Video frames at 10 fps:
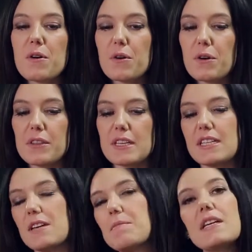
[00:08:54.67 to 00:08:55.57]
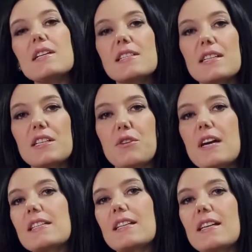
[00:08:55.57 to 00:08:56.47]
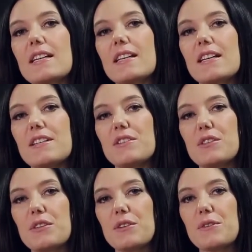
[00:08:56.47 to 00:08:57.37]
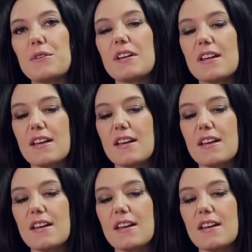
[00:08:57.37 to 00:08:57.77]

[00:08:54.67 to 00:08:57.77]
or these can be easily translated into